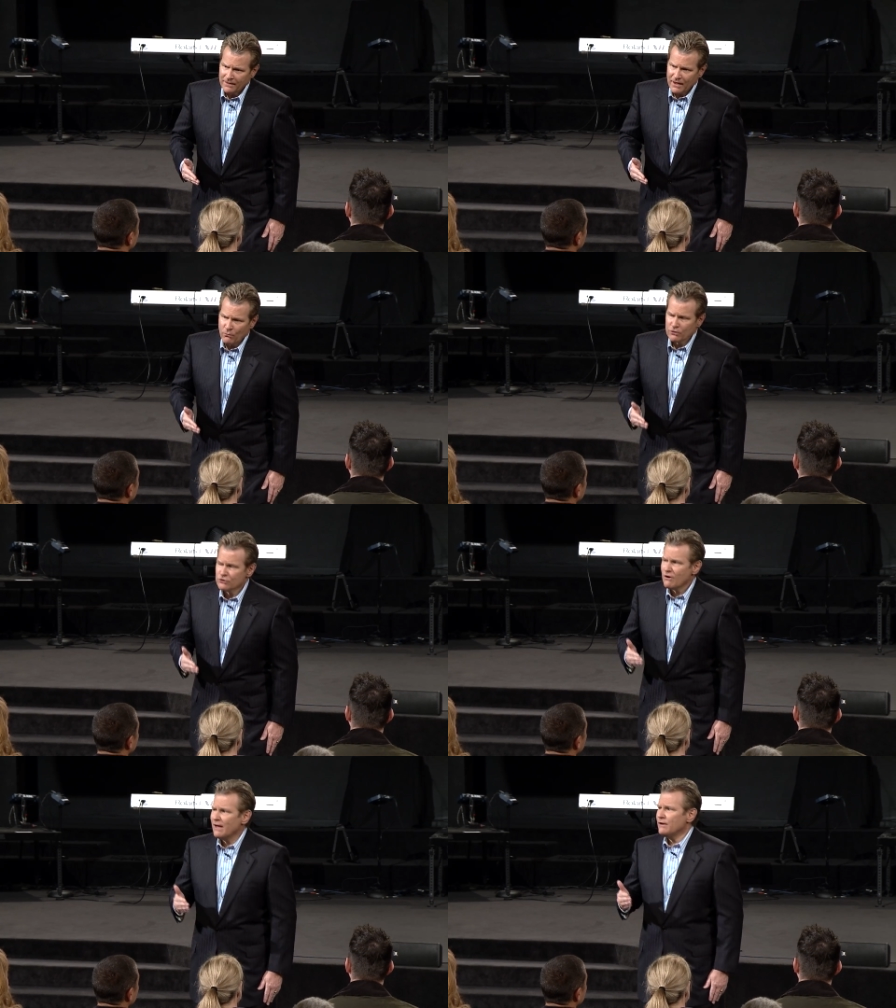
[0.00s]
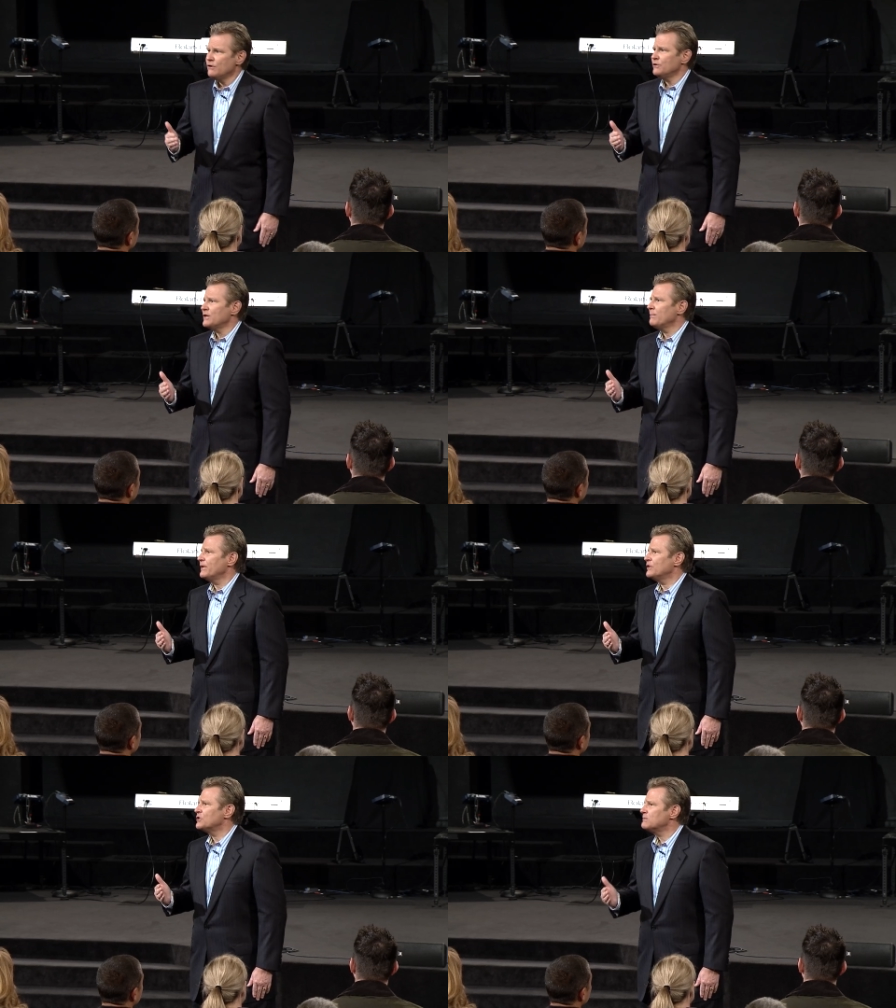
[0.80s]
They weren't trying to do
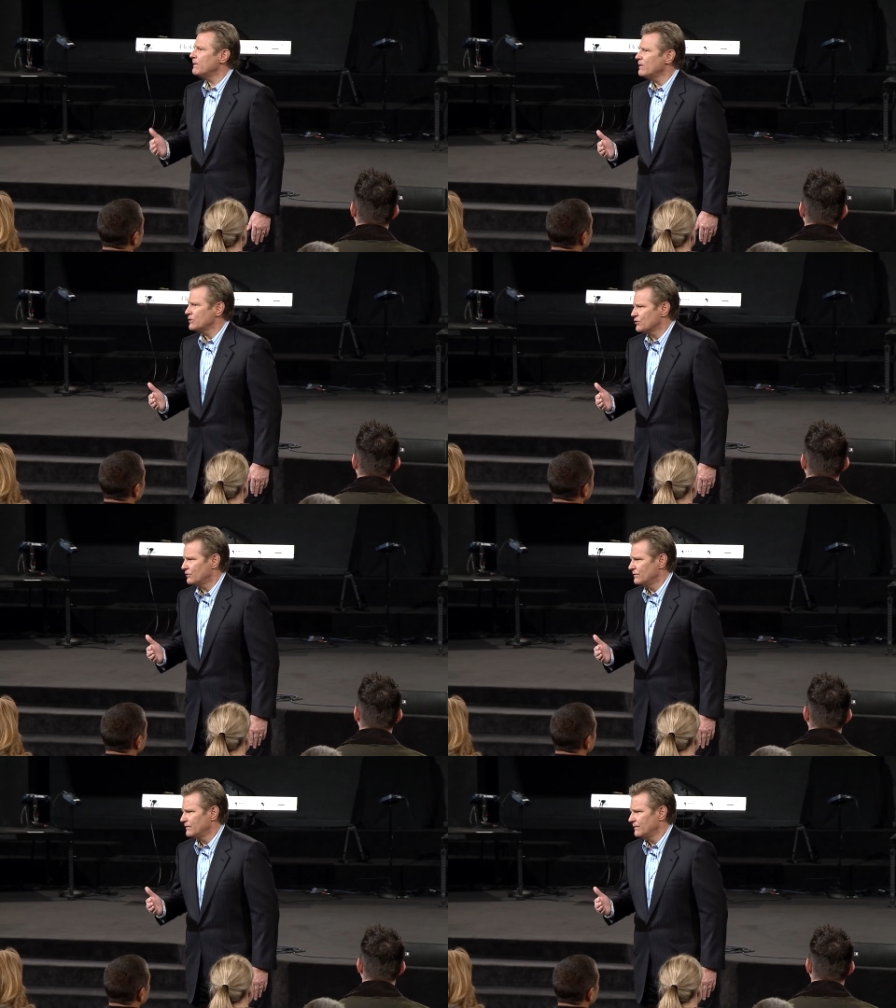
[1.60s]
something spiritual